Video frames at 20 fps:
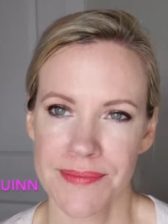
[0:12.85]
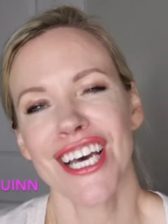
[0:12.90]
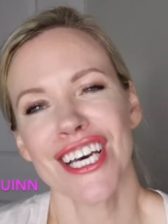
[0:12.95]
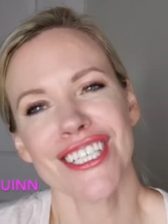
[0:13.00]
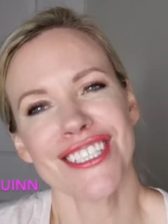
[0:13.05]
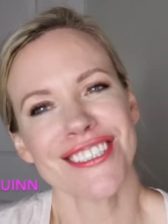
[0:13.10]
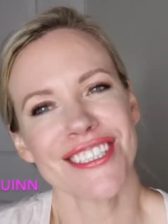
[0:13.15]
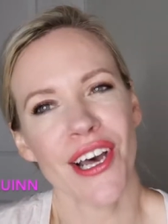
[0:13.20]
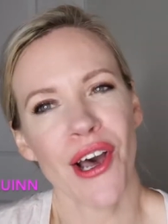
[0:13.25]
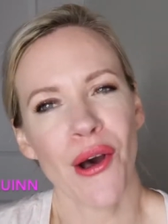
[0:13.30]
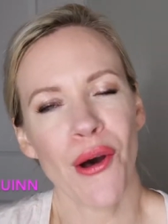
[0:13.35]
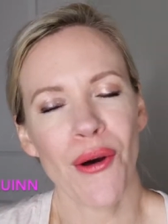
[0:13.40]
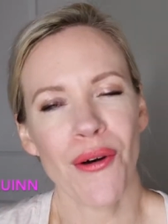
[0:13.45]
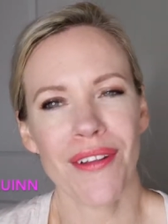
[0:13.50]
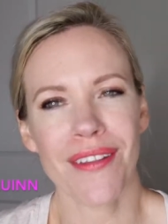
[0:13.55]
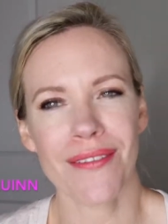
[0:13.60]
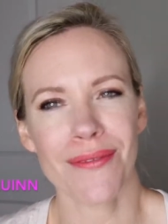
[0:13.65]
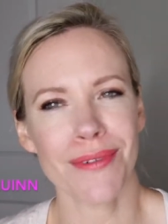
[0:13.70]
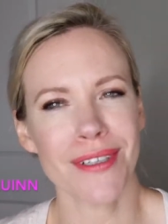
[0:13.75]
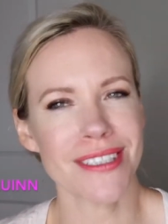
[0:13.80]

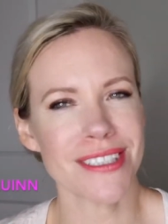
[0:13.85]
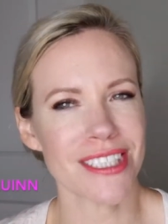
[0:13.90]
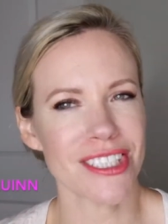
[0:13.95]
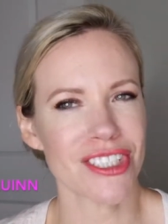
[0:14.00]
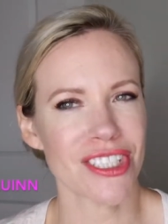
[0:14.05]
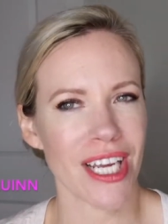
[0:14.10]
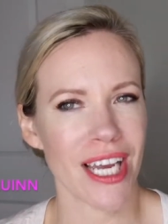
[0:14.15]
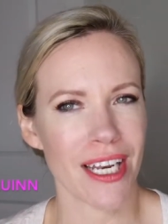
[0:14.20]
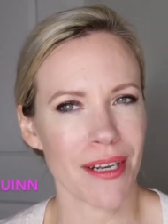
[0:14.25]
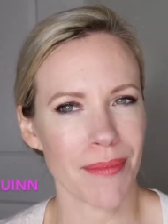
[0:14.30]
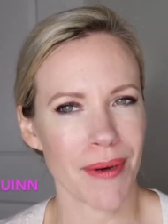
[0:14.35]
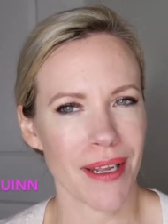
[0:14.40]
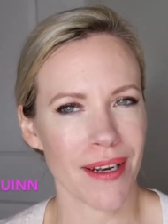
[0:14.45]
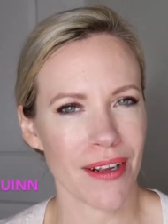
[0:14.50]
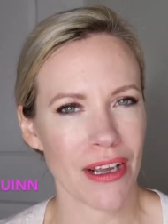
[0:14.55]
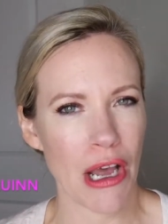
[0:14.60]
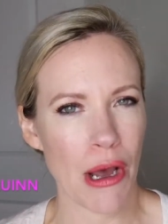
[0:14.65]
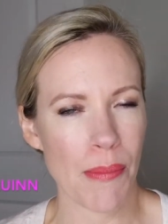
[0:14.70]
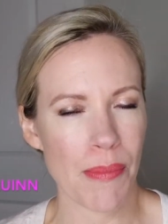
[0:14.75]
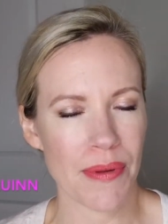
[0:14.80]
So we'll just chat about a
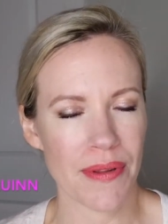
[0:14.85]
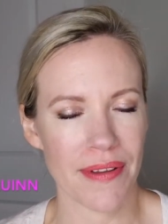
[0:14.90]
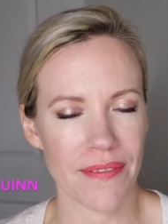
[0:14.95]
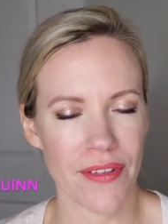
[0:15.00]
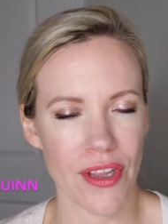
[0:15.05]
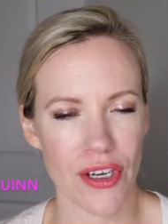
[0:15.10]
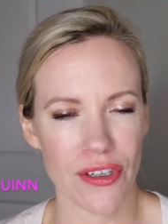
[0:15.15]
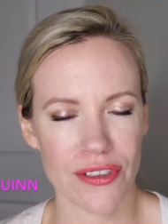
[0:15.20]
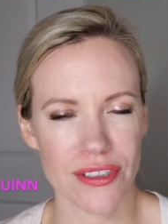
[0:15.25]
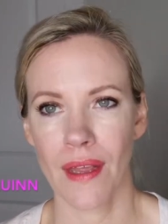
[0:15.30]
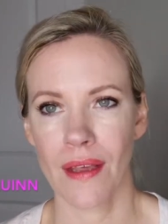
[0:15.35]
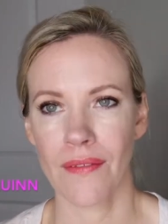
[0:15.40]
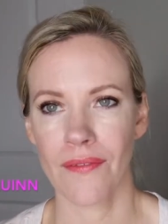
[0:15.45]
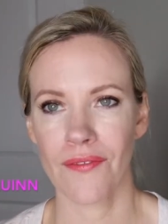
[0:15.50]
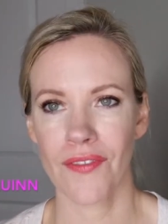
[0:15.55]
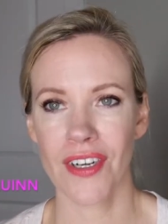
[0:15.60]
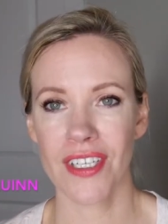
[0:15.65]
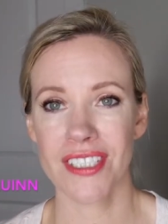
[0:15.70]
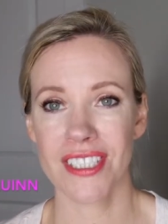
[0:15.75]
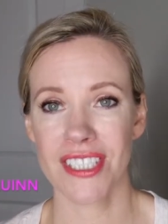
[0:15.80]
couple of those.
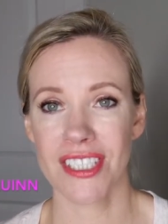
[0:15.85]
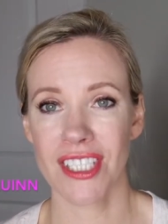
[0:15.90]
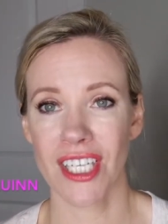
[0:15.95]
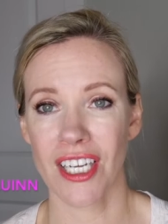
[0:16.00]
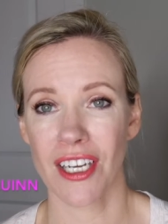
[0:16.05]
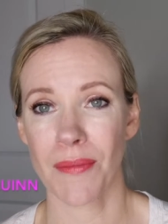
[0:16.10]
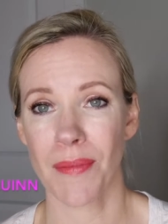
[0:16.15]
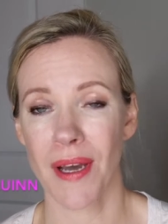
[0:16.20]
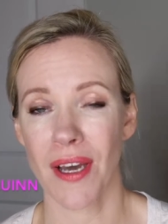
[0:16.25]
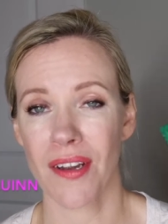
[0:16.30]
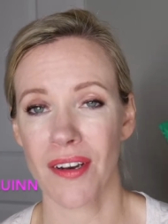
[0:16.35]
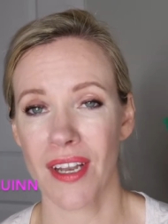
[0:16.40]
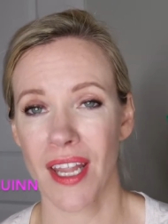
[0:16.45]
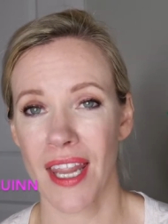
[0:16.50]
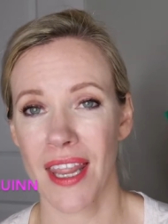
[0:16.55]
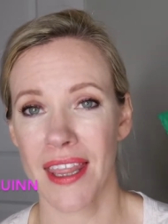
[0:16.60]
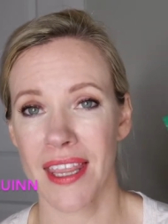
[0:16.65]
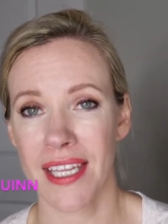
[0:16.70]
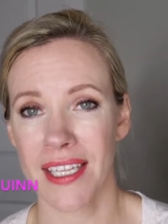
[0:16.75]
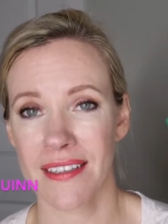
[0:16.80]
First, let's talk
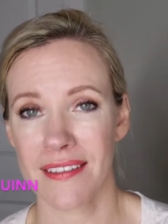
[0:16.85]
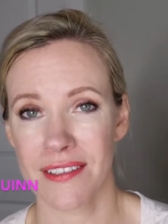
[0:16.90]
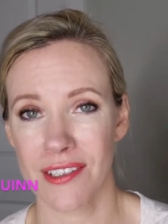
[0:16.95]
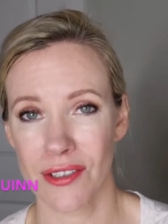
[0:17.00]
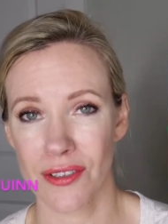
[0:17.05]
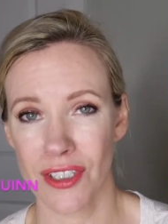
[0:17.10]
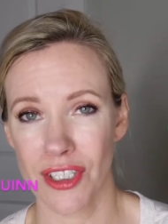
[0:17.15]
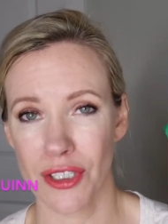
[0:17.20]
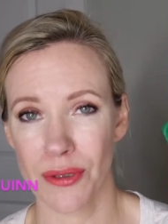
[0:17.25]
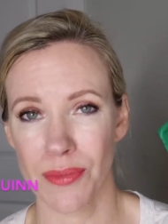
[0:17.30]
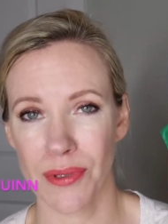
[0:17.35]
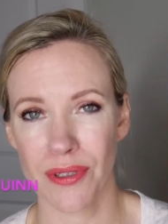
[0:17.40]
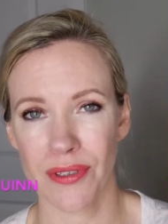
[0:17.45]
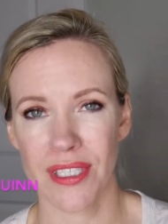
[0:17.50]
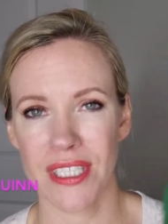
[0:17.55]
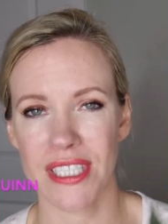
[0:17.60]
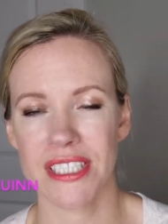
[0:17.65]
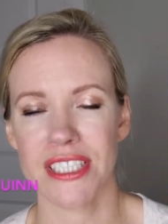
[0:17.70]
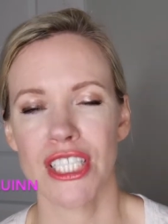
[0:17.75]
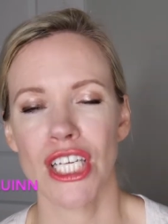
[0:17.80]
about these new little
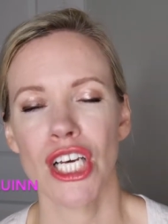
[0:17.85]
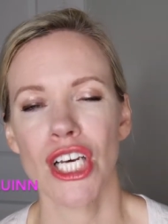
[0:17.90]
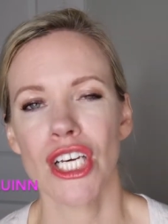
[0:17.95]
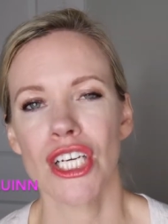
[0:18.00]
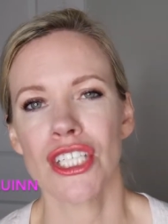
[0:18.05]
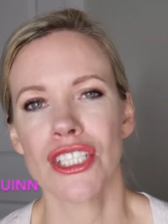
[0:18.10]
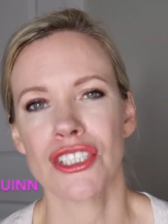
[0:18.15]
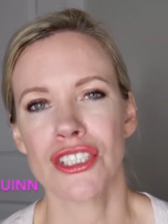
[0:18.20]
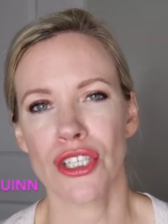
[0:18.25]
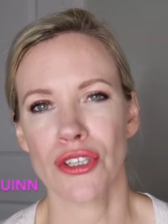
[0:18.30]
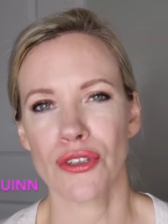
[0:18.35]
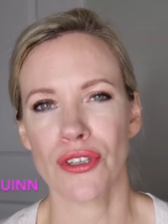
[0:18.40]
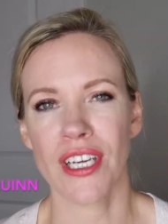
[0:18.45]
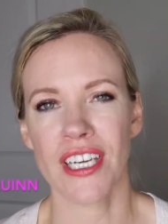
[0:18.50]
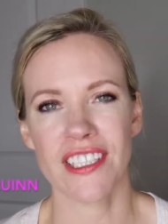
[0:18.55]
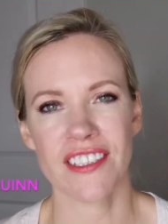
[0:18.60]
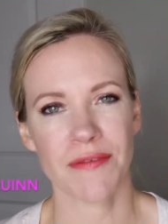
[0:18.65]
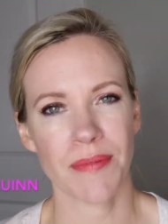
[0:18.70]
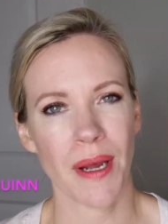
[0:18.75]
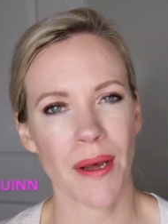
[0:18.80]
beauties. So you
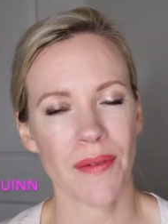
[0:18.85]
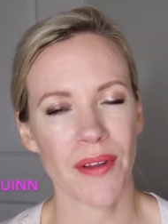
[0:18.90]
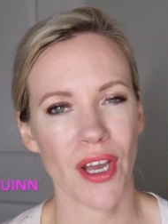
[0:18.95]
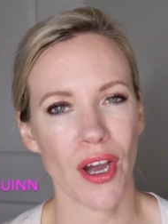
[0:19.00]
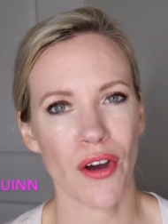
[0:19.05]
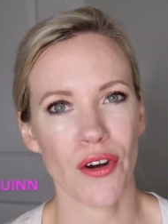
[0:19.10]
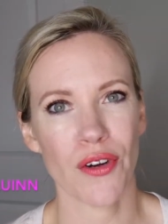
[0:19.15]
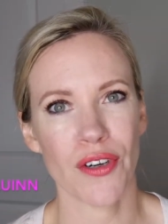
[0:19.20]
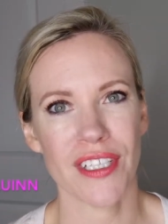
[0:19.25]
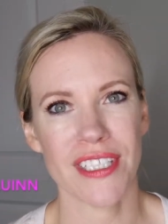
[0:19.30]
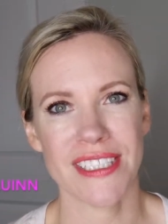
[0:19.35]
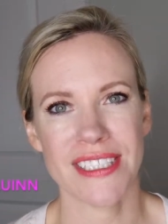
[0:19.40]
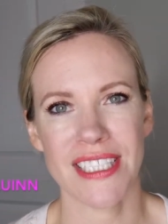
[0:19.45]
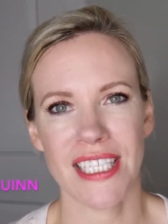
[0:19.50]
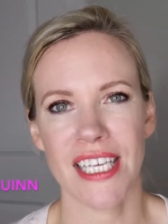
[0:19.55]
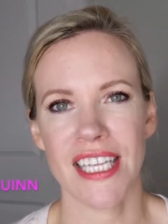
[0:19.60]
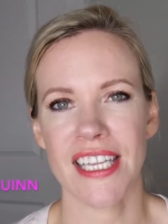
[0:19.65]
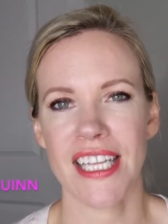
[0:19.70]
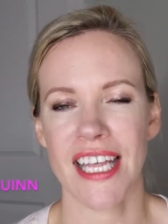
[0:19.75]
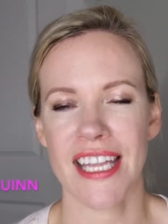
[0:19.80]
guys have probably already
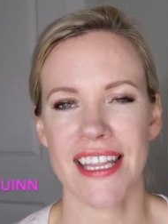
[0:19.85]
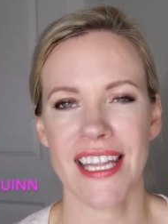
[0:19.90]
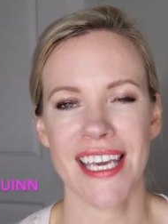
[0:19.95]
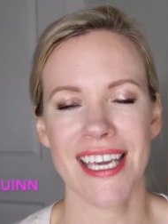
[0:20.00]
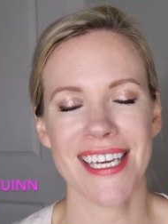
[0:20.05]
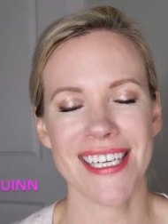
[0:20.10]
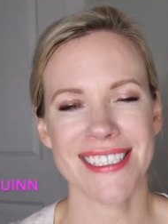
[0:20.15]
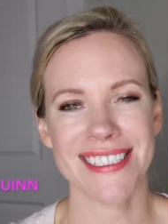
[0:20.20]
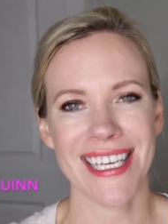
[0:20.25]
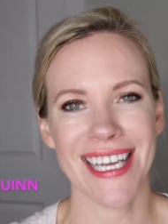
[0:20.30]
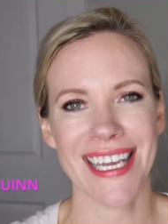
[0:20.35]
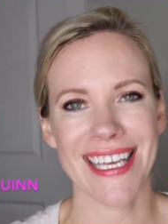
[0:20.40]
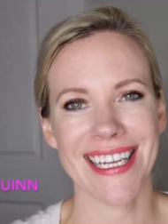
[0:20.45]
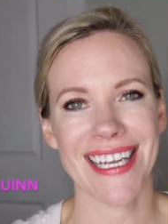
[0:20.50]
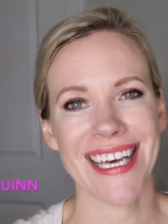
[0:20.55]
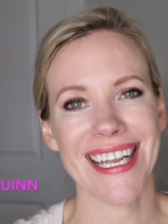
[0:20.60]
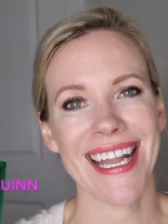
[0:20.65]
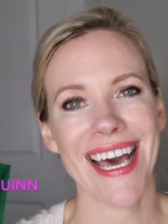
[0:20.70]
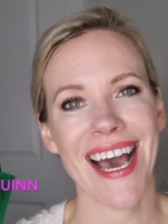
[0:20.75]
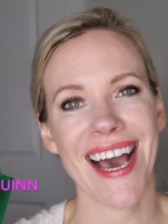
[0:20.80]
seen that they contain
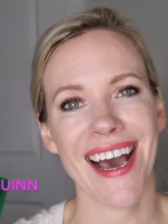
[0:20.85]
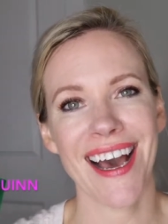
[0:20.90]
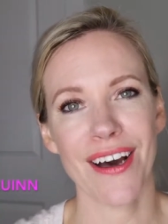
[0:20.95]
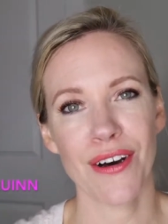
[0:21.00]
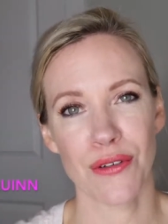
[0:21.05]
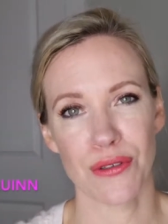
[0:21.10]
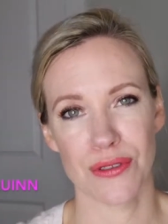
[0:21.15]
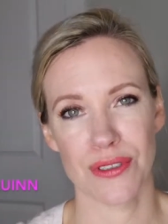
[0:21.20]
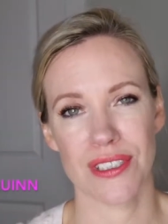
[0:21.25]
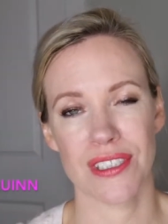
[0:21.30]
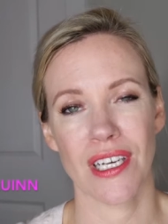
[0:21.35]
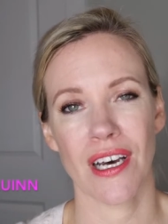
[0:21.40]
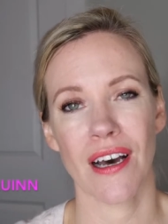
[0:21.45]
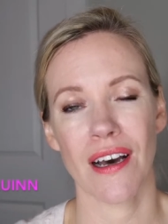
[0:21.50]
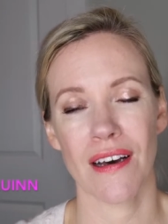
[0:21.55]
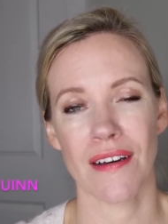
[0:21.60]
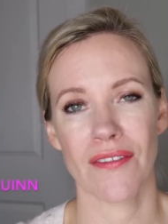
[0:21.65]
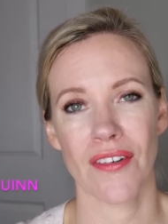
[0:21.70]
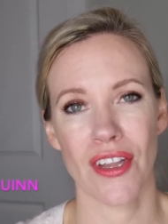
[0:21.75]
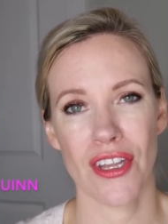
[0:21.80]
an ounce
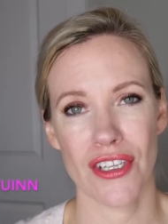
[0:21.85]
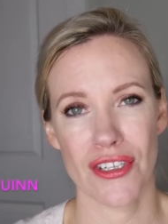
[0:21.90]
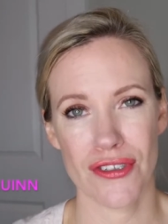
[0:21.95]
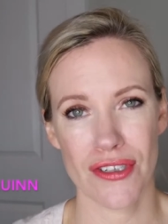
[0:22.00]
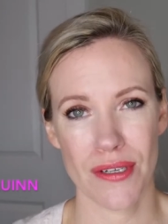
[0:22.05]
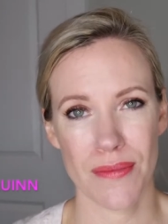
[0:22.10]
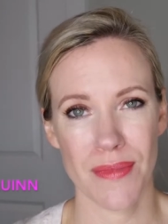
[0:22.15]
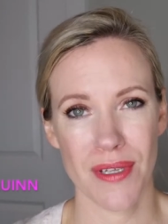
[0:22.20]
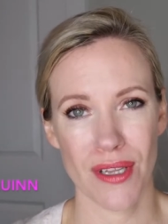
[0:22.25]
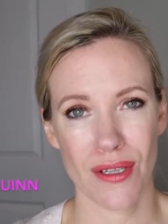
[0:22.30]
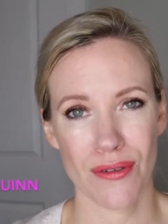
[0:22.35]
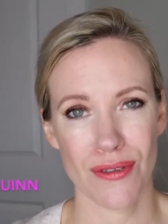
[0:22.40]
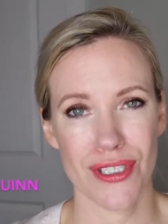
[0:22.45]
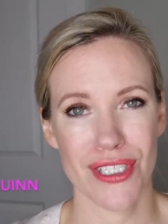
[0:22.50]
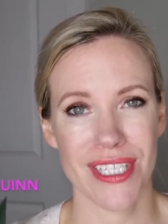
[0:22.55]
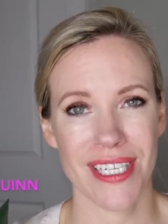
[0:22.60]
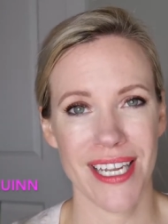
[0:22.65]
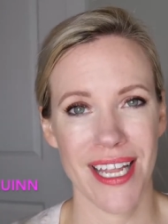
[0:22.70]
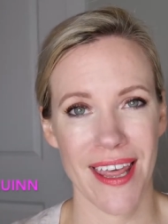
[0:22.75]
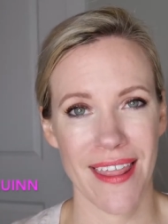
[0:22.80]
of the treatment
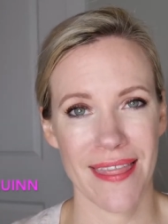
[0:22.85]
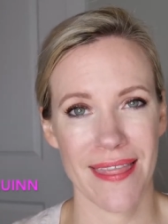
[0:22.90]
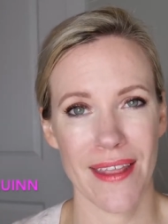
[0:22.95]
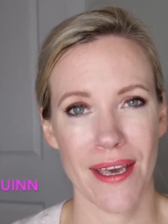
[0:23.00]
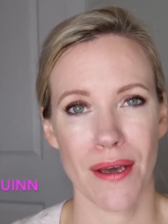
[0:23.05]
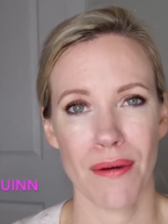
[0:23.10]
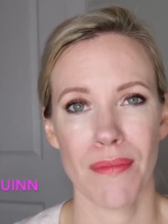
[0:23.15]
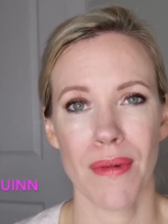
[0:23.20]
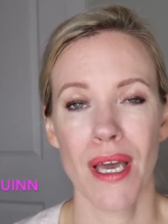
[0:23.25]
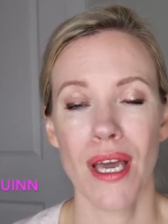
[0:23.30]
lotion in them,